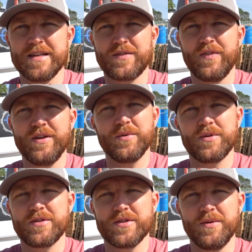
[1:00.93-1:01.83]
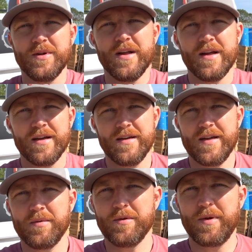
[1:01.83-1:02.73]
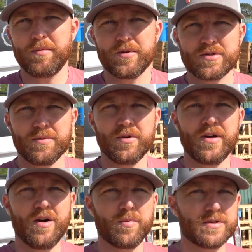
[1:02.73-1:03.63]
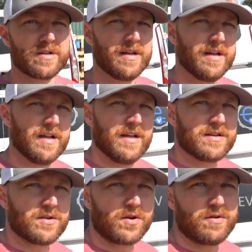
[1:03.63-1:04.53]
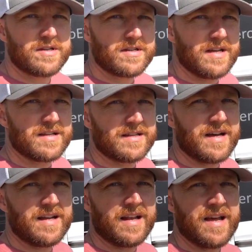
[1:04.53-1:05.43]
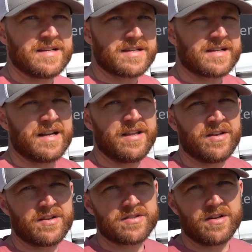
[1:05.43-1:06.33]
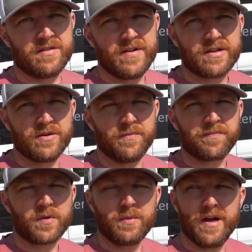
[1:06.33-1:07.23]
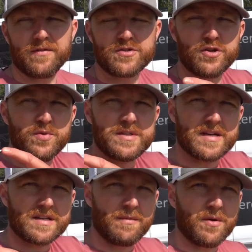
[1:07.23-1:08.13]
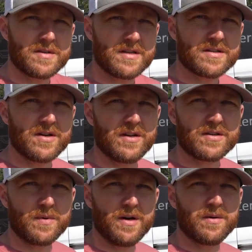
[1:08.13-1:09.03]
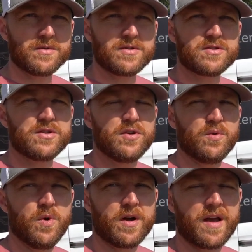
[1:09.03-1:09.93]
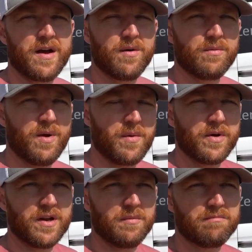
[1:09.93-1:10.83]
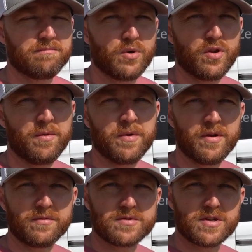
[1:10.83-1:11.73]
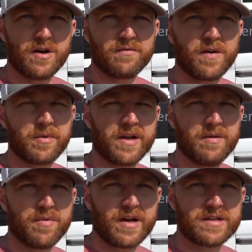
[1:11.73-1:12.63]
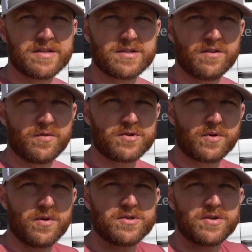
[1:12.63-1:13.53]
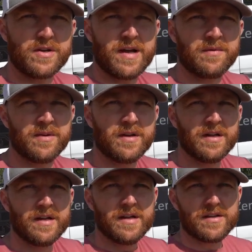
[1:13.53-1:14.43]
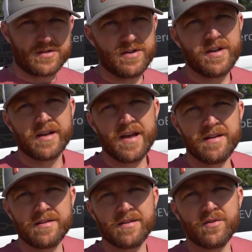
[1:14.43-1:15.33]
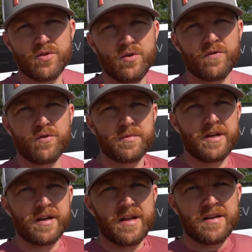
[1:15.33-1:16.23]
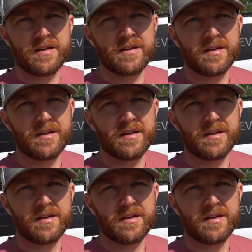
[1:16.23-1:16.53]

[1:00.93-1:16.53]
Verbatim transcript: this field, so uh, they were the people to come along and help us. So Chris is here today laser scanning the underside of the vehicle. We have two Tesla motors inside as well to work out where we're going to put them and start fabricating brackets and stuff, which I'll go and show you now. Sunday again, non-uniform day again.